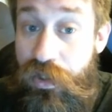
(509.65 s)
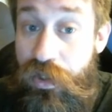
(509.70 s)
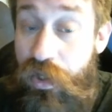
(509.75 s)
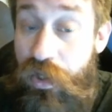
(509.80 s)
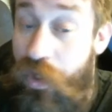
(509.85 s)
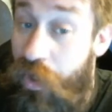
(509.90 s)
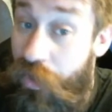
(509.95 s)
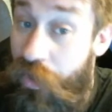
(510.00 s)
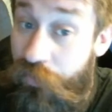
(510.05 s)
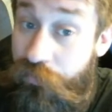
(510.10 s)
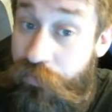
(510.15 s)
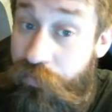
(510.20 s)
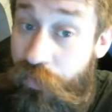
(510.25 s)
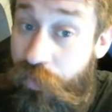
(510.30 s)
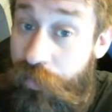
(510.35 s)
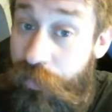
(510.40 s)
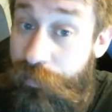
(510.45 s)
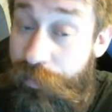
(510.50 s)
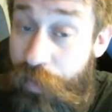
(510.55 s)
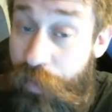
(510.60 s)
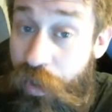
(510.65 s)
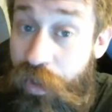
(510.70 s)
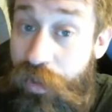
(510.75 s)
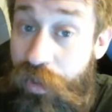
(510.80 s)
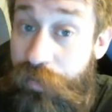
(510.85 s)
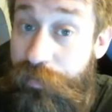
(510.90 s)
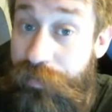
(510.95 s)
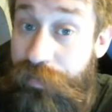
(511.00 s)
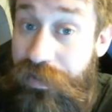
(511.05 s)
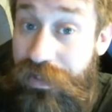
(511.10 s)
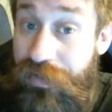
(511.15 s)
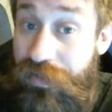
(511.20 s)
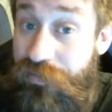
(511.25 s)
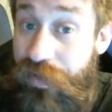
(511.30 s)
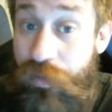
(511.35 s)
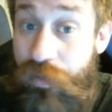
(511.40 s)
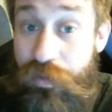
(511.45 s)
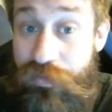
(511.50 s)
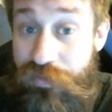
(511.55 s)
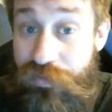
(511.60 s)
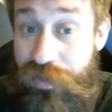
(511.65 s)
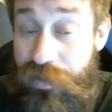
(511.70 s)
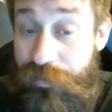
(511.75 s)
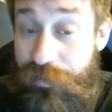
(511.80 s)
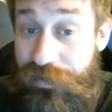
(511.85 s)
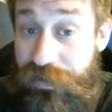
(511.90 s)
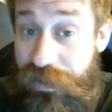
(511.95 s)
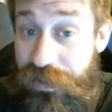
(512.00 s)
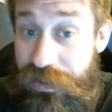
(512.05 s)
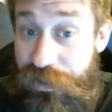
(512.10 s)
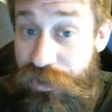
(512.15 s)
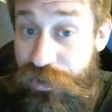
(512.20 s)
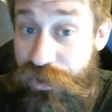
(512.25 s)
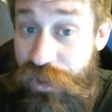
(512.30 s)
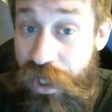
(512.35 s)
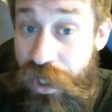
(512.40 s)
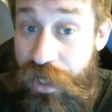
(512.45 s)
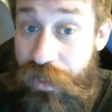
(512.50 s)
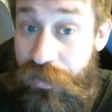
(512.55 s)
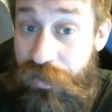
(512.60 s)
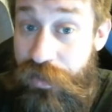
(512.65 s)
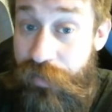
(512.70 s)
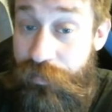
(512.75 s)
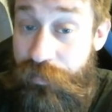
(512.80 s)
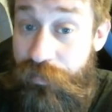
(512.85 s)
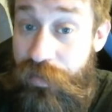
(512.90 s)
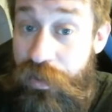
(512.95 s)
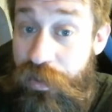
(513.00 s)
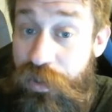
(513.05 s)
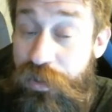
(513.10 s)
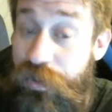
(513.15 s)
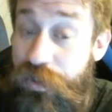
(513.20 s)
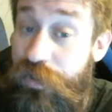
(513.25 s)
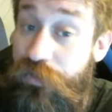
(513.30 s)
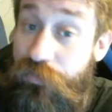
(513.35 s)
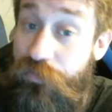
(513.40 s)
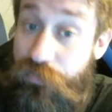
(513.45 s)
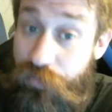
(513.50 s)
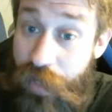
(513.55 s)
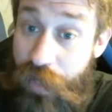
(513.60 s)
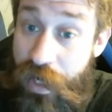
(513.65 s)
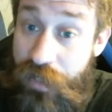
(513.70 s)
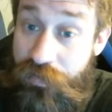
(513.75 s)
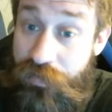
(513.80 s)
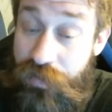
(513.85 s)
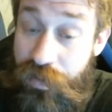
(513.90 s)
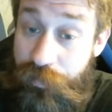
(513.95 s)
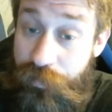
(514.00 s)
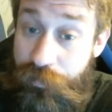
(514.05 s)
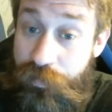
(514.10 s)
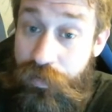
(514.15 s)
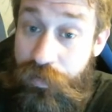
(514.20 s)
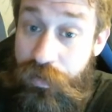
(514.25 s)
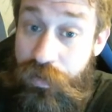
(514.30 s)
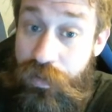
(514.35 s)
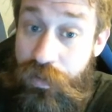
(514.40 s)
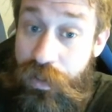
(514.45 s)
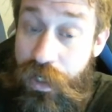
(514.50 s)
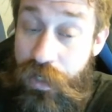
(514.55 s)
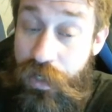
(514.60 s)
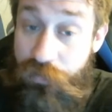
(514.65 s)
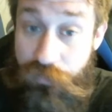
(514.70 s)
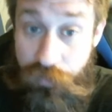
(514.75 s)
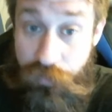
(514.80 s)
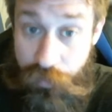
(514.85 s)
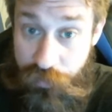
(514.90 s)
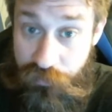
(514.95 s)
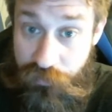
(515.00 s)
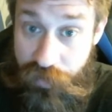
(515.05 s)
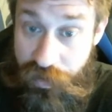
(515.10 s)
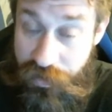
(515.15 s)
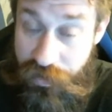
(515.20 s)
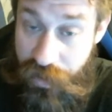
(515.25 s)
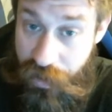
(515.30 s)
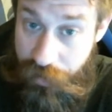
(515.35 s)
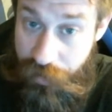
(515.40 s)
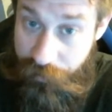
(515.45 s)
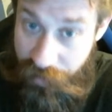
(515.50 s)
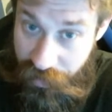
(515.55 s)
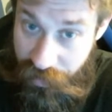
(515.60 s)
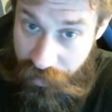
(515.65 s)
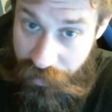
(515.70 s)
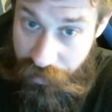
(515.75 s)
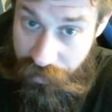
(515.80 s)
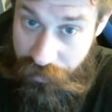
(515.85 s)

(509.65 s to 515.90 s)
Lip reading: Also in part because I wasn't able to get a shot on them to distract them as soon as they came in.